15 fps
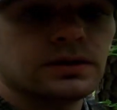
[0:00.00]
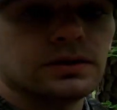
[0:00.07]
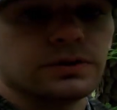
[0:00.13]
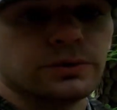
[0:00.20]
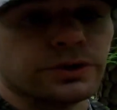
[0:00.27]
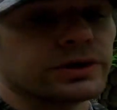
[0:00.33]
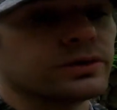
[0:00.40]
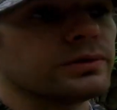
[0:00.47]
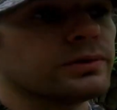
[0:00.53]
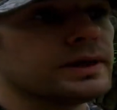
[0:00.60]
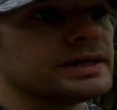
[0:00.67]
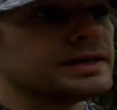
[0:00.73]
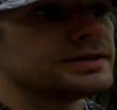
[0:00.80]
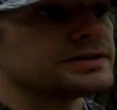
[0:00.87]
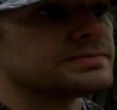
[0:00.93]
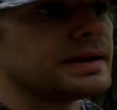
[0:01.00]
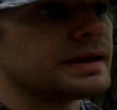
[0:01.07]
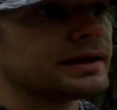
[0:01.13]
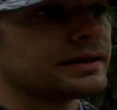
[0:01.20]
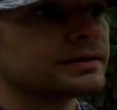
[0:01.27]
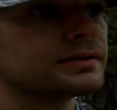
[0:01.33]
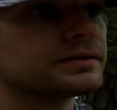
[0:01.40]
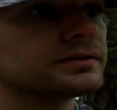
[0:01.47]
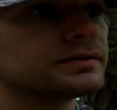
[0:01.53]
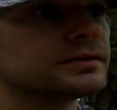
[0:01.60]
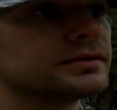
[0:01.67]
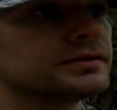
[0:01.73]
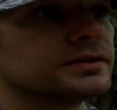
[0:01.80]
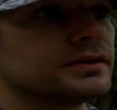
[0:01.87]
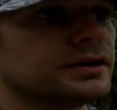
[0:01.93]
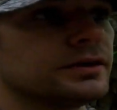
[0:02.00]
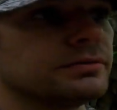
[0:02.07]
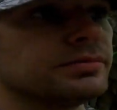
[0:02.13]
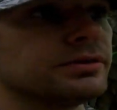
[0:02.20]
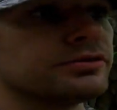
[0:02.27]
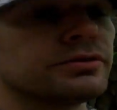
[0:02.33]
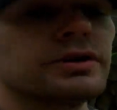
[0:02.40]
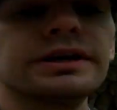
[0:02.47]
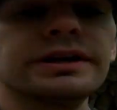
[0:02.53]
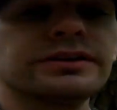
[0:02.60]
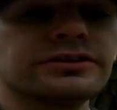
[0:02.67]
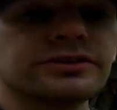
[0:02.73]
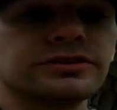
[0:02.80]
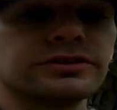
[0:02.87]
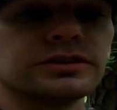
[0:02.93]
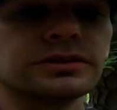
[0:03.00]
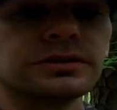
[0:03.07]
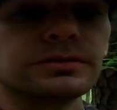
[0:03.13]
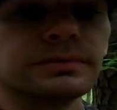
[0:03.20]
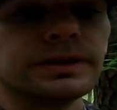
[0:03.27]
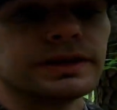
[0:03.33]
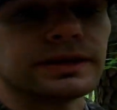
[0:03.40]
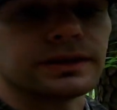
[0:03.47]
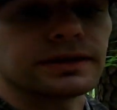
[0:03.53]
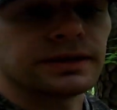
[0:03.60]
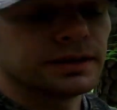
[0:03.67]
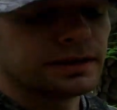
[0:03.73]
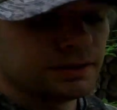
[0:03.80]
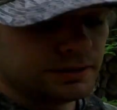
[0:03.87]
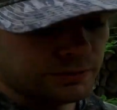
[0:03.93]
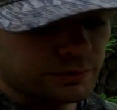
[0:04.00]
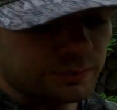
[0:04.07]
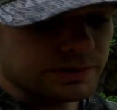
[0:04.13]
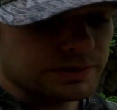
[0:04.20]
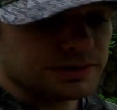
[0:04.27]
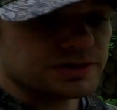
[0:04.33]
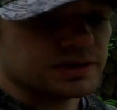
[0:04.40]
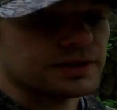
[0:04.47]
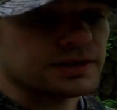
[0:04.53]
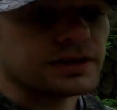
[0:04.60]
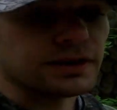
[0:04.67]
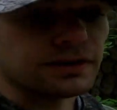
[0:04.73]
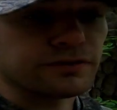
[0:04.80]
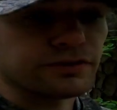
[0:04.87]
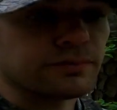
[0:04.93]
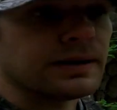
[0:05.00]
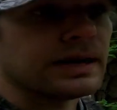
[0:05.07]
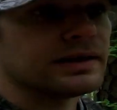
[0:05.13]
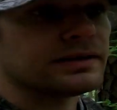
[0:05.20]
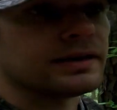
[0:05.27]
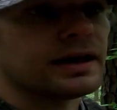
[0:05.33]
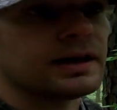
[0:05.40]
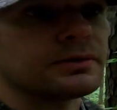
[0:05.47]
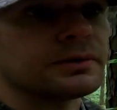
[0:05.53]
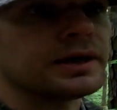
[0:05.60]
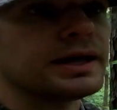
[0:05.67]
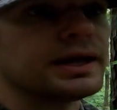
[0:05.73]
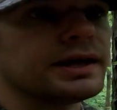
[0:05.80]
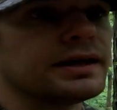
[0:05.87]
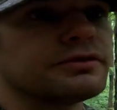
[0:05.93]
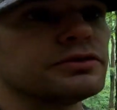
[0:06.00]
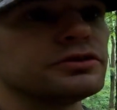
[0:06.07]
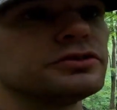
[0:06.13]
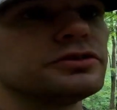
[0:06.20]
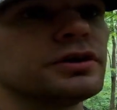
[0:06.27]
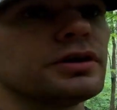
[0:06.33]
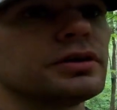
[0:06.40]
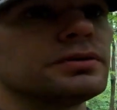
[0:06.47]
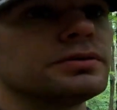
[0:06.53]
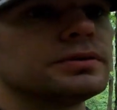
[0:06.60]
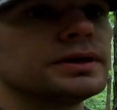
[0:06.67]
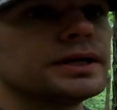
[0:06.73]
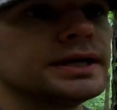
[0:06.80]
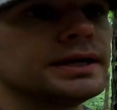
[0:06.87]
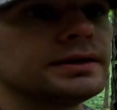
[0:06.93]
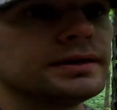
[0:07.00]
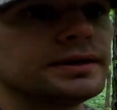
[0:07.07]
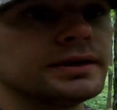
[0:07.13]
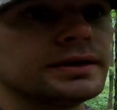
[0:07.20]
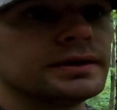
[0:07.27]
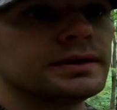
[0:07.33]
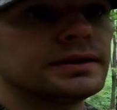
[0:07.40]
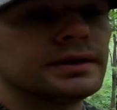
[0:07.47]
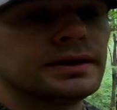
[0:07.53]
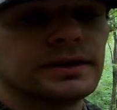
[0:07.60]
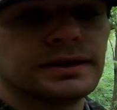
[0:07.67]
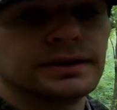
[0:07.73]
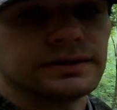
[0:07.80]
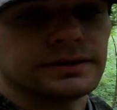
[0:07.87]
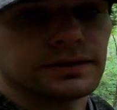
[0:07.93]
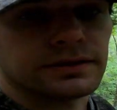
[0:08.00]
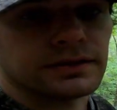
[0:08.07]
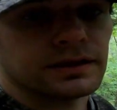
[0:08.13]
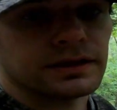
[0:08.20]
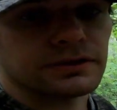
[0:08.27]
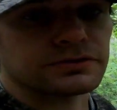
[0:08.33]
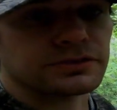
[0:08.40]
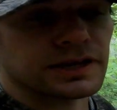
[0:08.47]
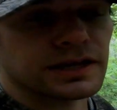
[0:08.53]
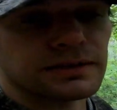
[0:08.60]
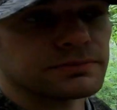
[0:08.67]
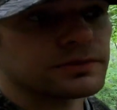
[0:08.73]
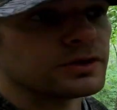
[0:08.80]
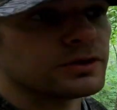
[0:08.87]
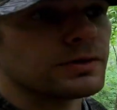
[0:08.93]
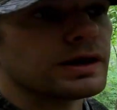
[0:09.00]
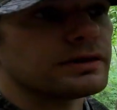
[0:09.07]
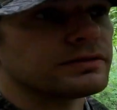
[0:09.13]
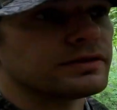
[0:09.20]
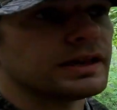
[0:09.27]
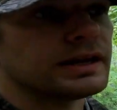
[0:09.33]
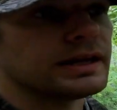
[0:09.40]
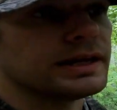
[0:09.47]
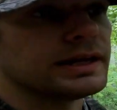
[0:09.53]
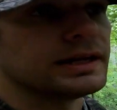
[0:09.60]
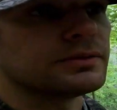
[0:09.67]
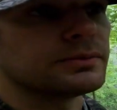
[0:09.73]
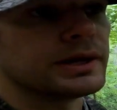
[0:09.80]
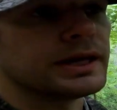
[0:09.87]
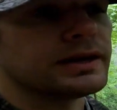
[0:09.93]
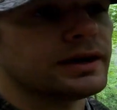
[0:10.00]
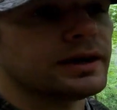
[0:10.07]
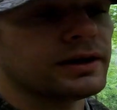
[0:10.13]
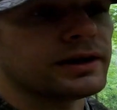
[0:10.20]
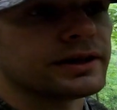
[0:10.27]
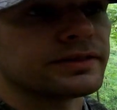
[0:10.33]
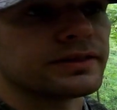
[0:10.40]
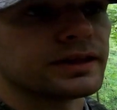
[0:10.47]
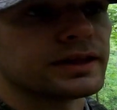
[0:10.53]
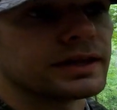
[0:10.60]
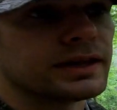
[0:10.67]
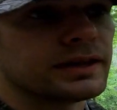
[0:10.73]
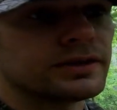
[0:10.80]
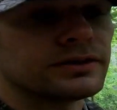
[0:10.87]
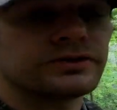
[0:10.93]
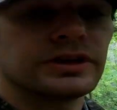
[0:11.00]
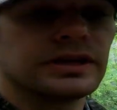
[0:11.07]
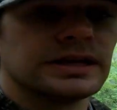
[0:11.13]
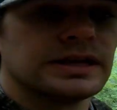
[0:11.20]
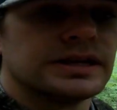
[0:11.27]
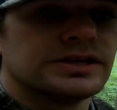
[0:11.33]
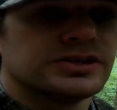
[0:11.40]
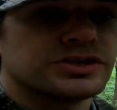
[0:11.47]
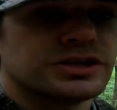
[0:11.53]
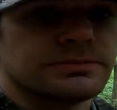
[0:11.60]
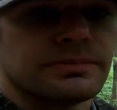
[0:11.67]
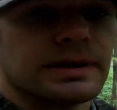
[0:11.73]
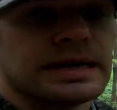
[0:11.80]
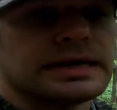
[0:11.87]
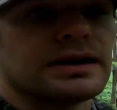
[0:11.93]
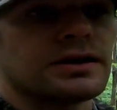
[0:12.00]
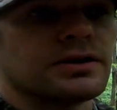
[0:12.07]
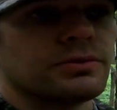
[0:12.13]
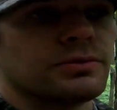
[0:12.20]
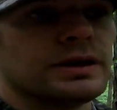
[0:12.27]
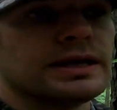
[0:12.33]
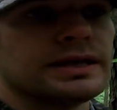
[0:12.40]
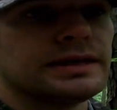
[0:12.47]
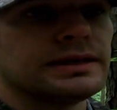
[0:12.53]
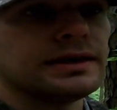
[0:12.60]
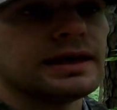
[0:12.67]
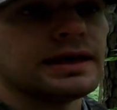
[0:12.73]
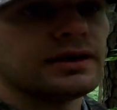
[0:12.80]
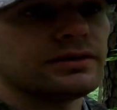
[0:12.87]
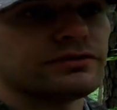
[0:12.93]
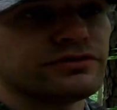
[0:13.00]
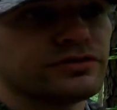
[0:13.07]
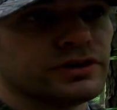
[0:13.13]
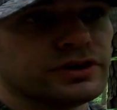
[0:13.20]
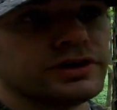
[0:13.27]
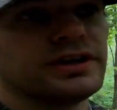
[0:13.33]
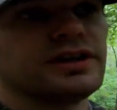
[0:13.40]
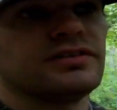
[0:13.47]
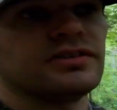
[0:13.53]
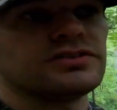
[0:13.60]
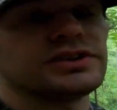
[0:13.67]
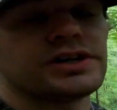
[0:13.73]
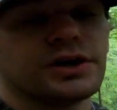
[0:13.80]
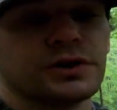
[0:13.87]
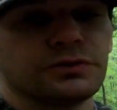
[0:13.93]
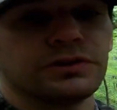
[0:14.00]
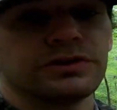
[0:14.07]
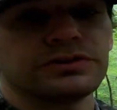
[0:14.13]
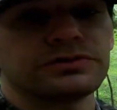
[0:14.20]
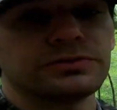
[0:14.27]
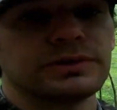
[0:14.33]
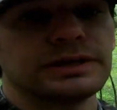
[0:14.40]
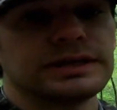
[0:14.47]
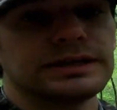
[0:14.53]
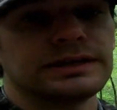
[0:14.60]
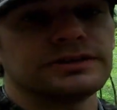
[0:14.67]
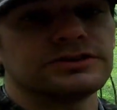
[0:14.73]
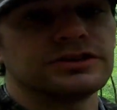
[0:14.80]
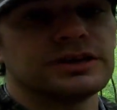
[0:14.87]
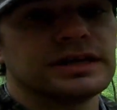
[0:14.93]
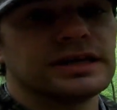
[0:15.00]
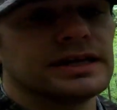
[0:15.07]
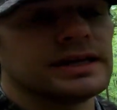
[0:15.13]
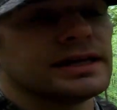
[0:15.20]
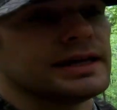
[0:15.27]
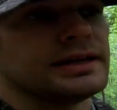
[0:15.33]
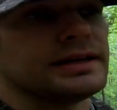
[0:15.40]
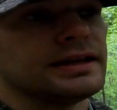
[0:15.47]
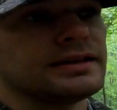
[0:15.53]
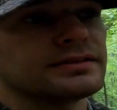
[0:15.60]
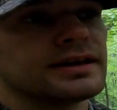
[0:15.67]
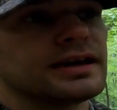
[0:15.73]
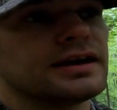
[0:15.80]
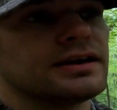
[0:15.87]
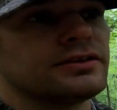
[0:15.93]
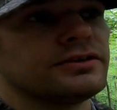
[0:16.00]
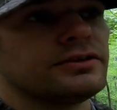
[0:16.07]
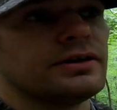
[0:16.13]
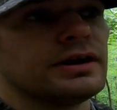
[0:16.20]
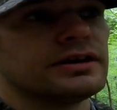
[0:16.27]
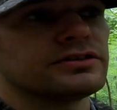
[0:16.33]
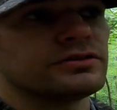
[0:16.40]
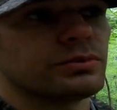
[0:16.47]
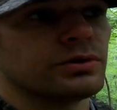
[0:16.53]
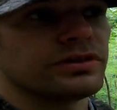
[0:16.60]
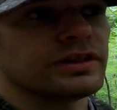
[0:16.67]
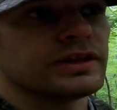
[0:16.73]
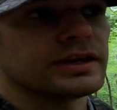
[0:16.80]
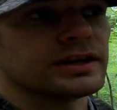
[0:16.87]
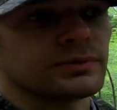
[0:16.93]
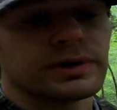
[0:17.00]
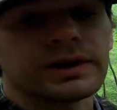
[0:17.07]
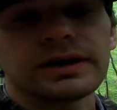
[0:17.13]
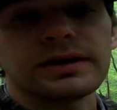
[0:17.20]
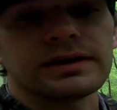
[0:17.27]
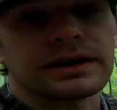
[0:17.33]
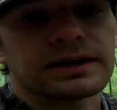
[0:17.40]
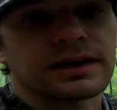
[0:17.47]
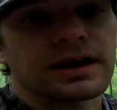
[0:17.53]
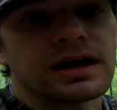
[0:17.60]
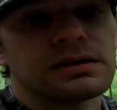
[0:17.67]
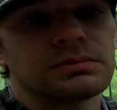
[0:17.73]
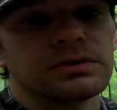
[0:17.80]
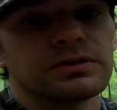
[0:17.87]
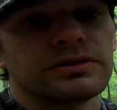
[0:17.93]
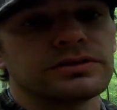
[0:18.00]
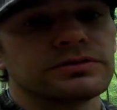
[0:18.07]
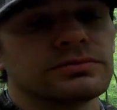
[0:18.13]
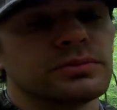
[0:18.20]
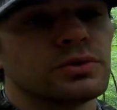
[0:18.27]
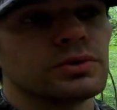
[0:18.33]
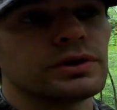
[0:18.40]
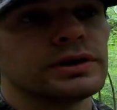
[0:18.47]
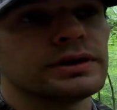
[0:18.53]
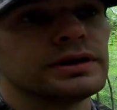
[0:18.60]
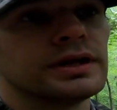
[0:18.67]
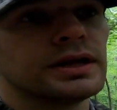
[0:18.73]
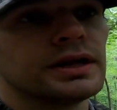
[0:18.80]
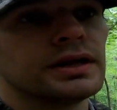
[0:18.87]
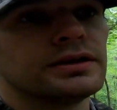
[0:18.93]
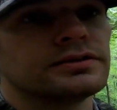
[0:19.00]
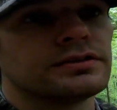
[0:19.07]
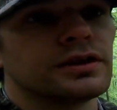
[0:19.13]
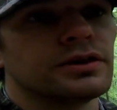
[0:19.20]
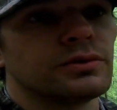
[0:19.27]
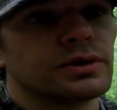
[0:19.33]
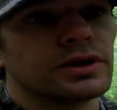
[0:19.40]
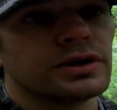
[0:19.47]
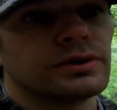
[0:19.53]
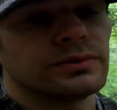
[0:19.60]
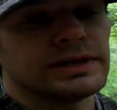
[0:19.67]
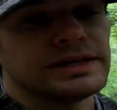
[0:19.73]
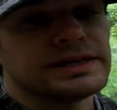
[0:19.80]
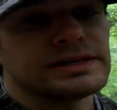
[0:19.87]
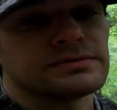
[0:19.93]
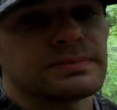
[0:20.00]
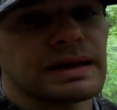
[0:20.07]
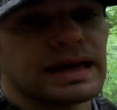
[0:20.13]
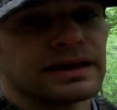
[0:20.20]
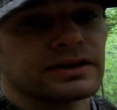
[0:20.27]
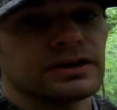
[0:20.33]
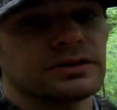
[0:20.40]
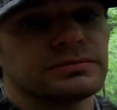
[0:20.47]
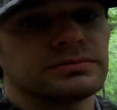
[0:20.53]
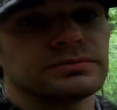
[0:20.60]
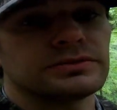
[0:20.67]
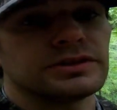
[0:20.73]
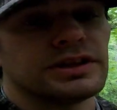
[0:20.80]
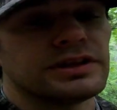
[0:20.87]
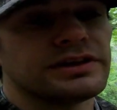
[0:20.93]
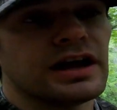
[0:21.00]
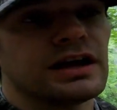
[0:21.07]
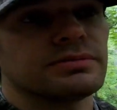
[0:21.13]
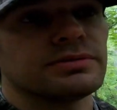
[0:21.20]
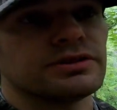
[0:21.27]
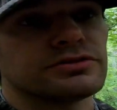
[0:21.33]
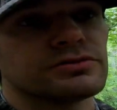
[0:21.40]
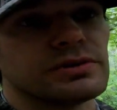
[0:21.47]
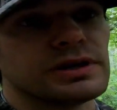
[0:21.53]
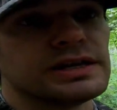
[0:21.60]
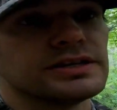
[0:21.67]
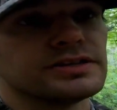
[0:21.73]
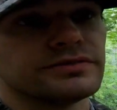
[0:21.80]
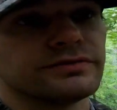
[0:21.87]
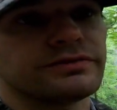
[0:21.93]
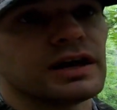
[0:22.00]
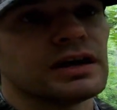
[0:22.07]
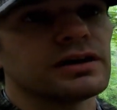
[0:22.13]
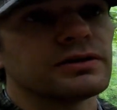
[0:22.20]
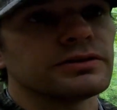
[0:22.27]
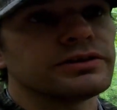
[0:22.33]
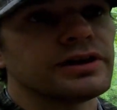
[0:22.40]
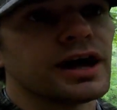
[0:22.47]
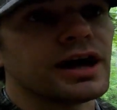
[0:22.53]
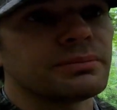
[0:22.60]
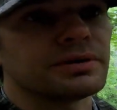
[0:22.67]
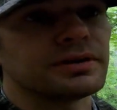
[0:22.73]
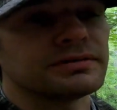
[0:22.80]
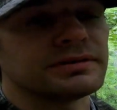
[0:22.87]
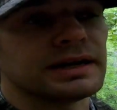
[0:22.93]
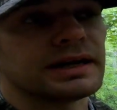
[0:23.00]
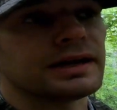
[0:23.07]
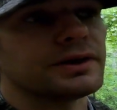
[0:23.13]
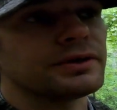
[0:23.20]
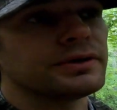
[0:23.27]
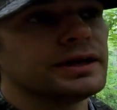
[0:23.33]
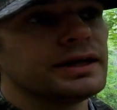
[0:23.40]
we're going to ease back up this ridge just a little bit. We've been sitting here for about an hour and a half or so, and nothing else came through after that hen. We hadn't heard anything else. She made her way out in front of us and over this ridge, and that's kind of the direction we're thinking we heard that gobbler this morning. So we're going to ease back up to the top of this ridge and follow the top of it out.